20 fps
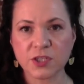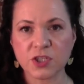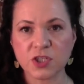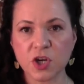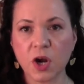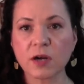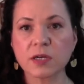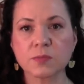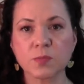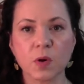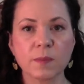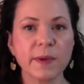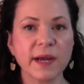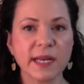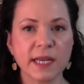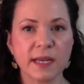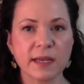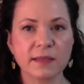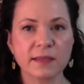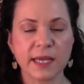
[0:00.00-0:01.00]
charge more
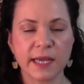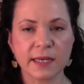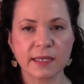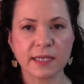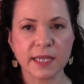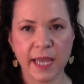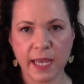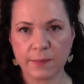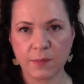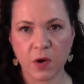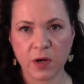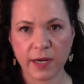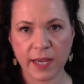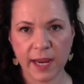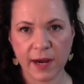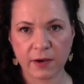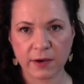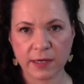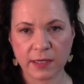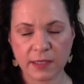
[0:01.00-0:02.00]
money than Kmart
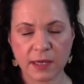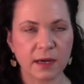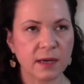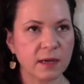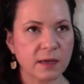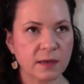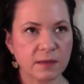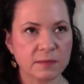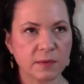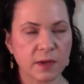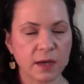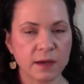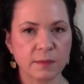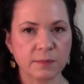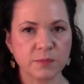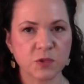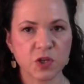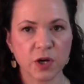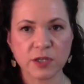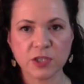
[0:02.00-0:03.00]

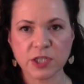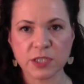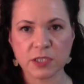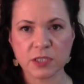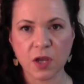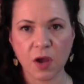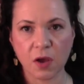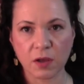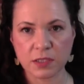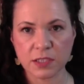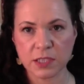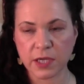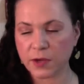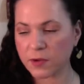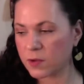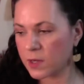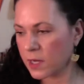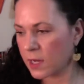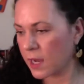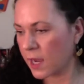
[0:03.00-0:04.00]
charges
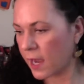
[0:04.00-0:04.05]
also.